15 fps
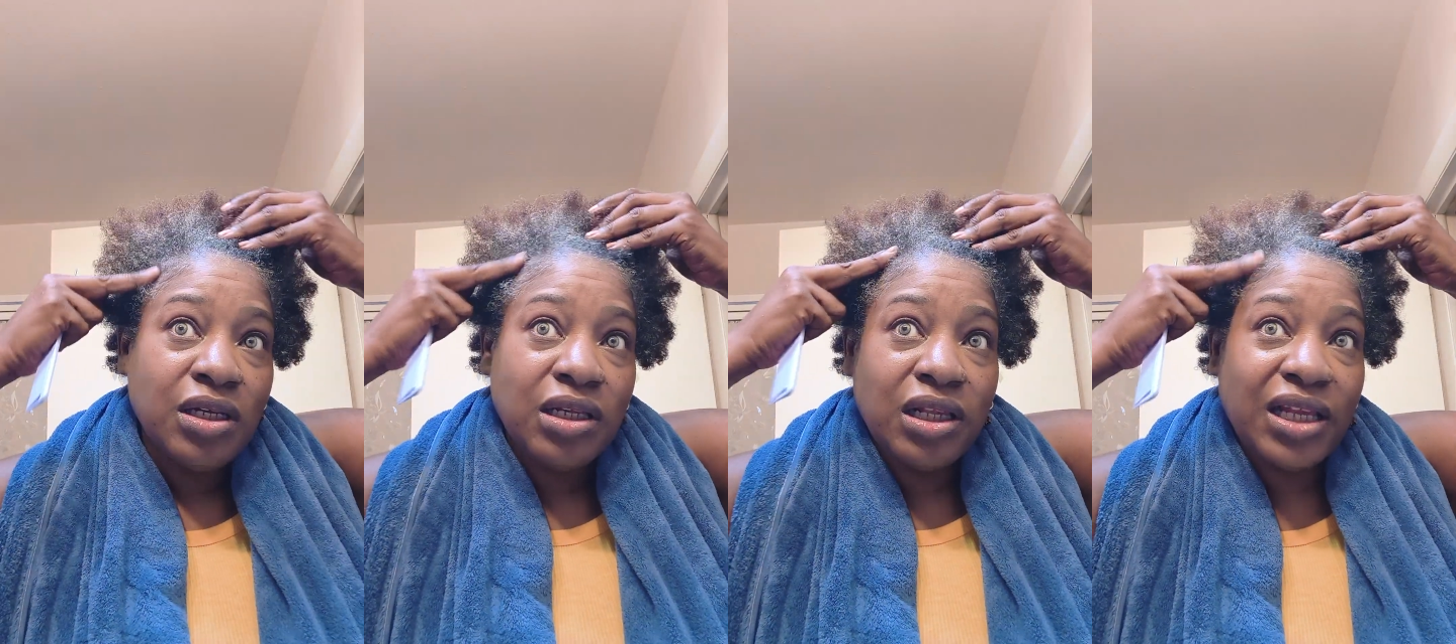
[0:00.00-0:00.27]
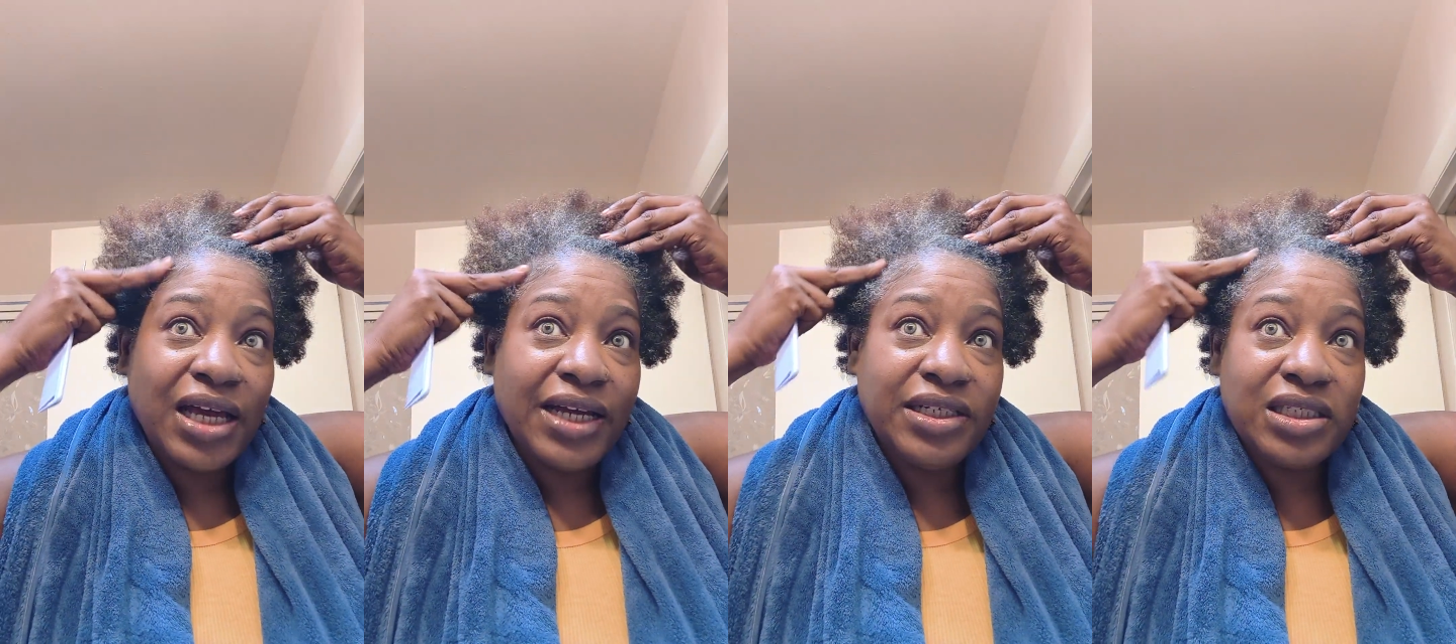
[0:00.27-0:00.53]

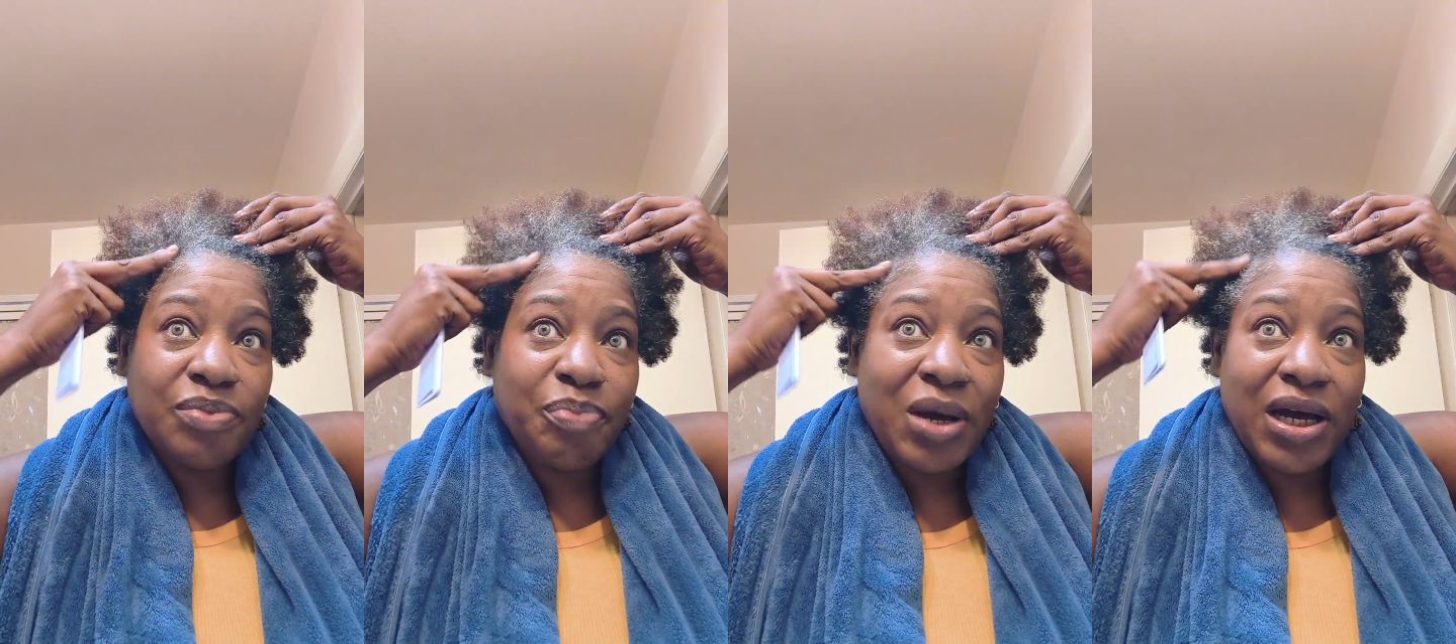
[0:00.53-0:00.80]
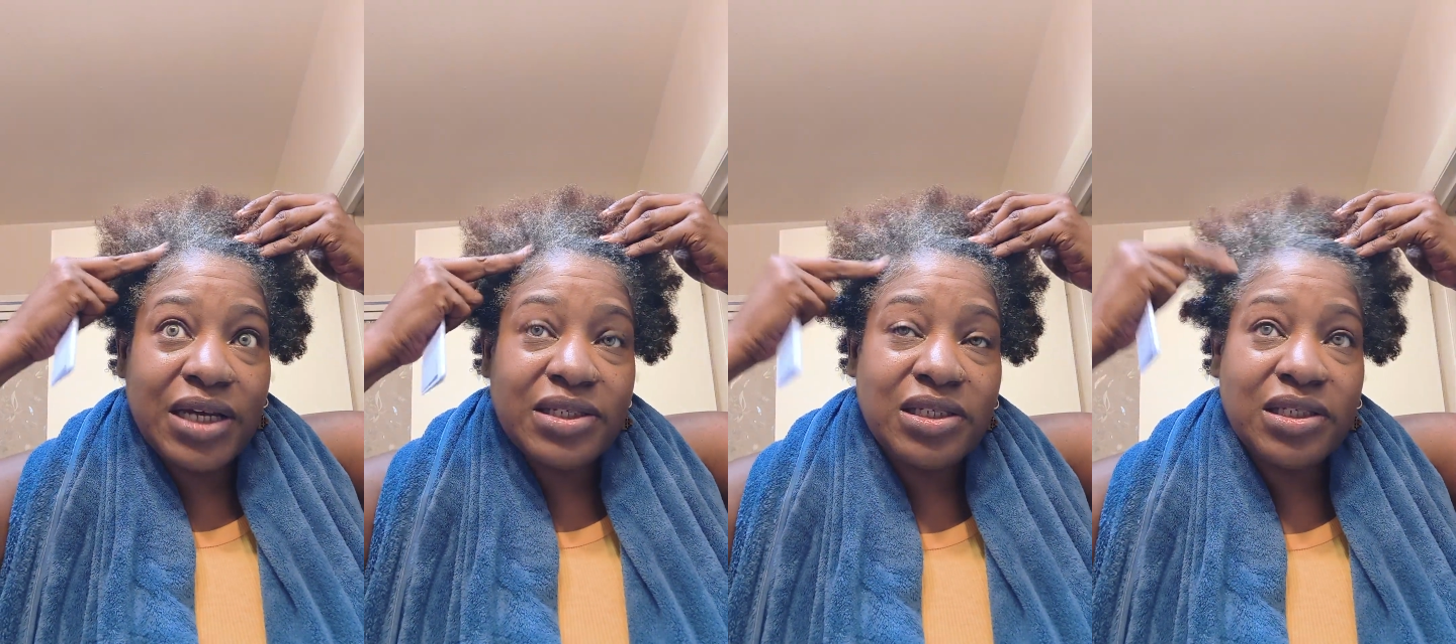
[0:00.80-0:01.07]
light
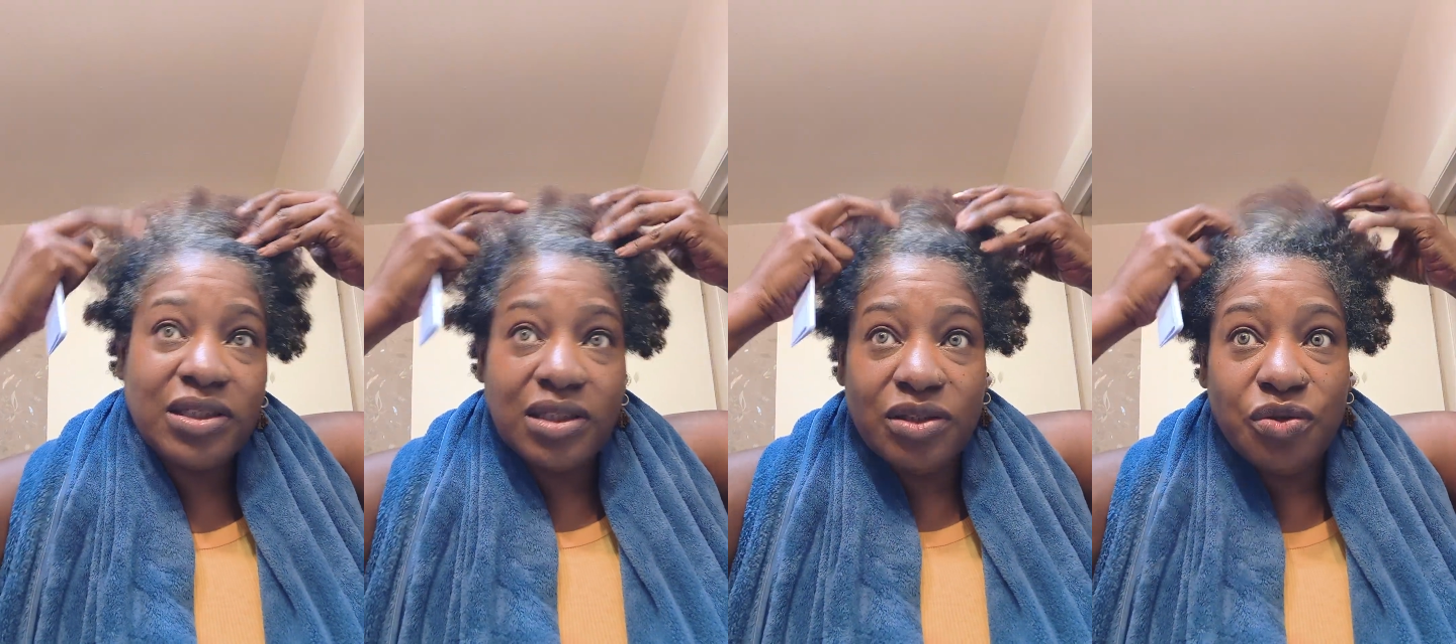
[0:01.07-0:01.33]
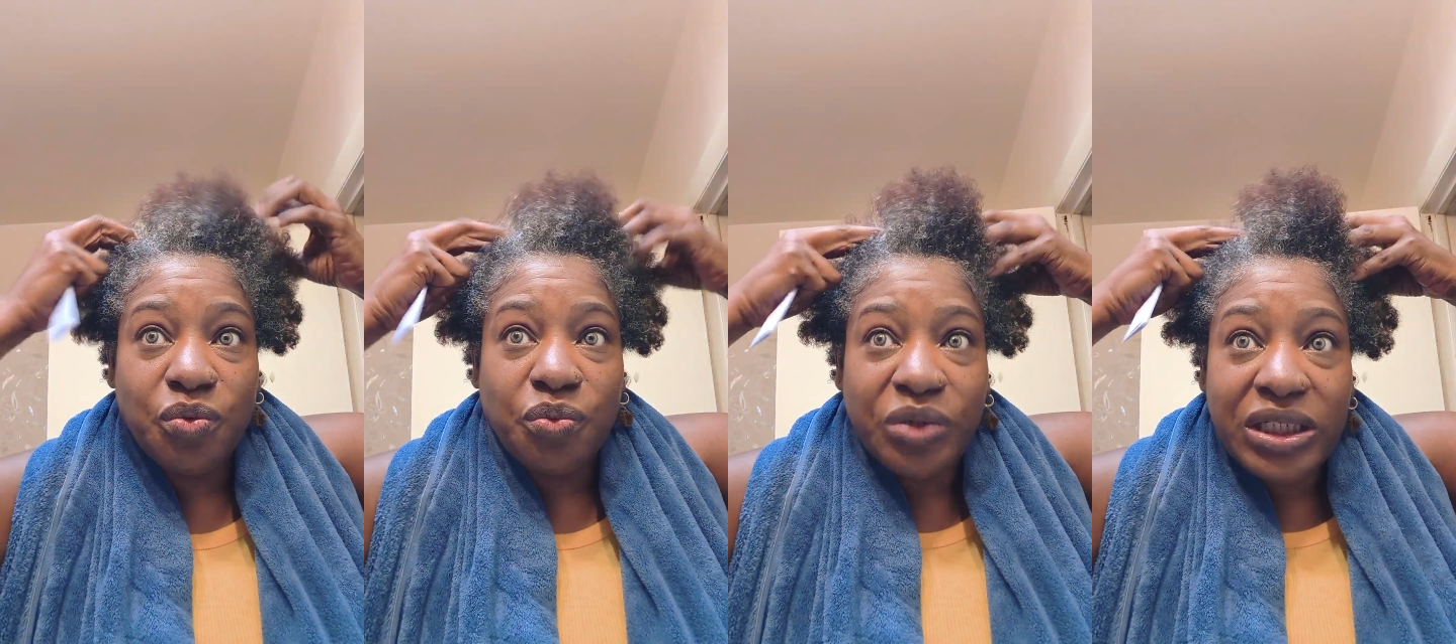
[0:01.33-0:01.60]
spots and
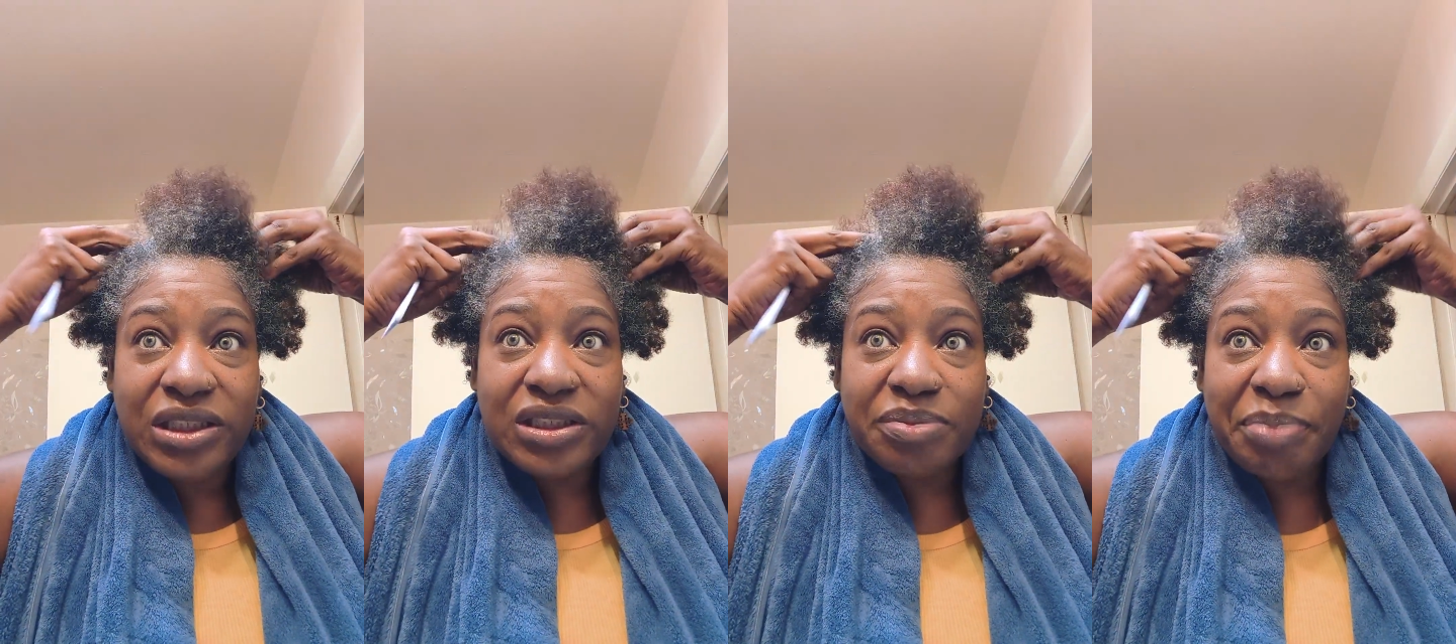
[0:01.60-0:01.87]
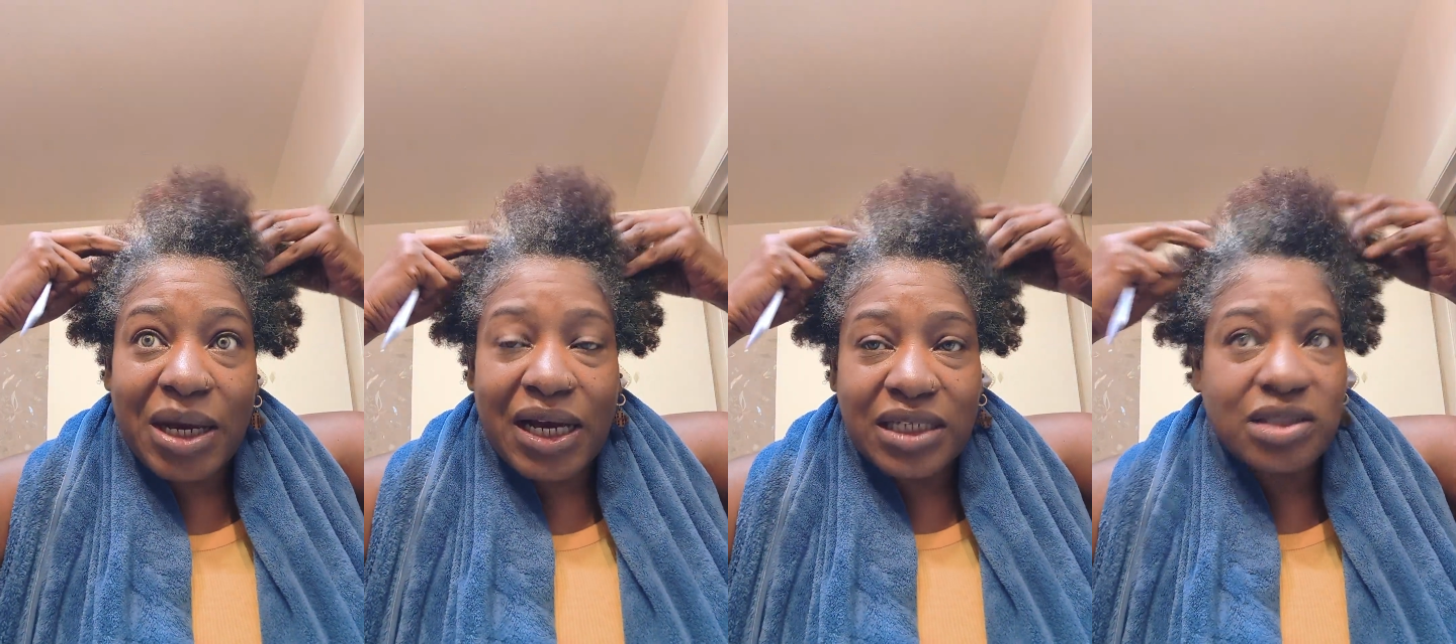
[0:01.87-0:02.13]
little weak
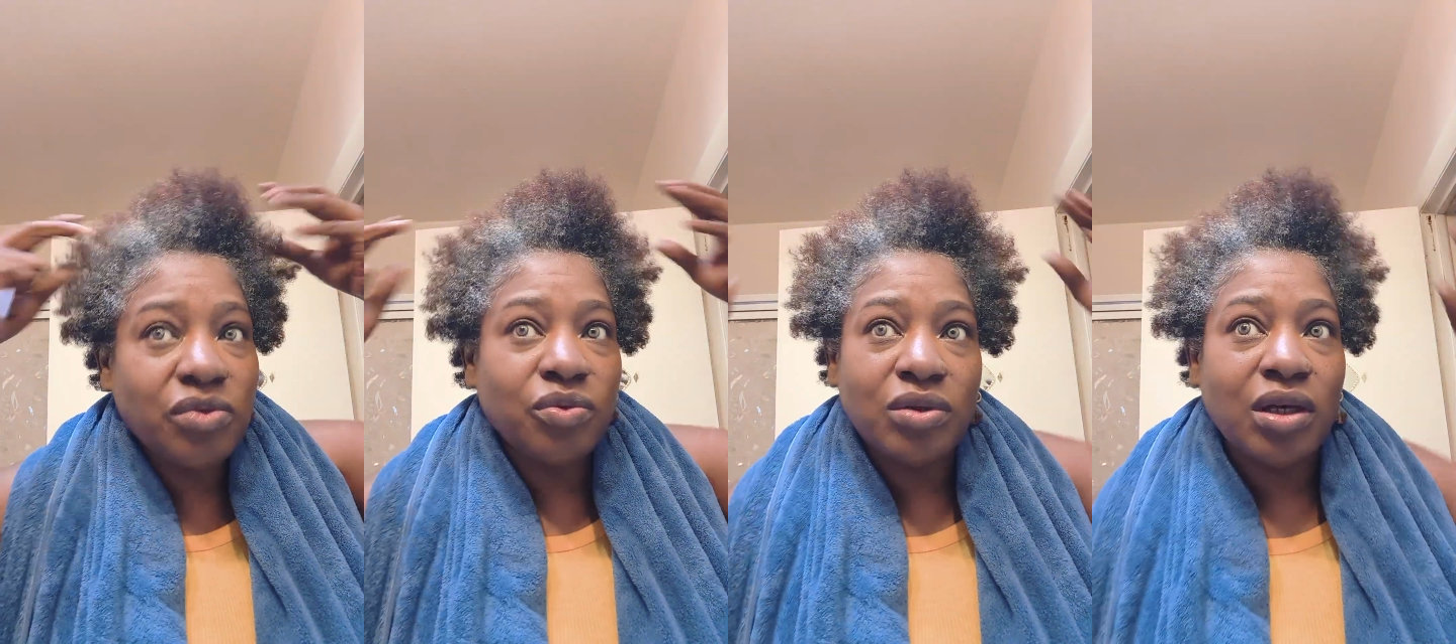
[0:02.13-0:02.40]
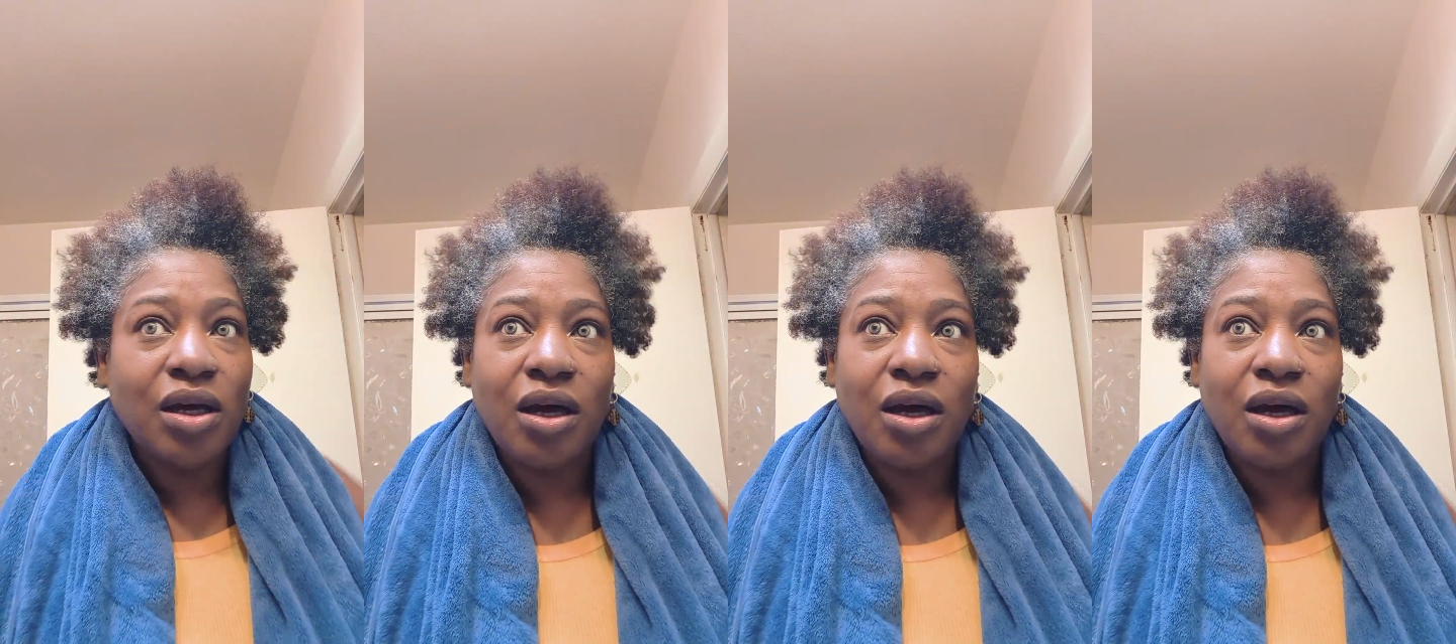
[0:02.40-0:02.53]
spots.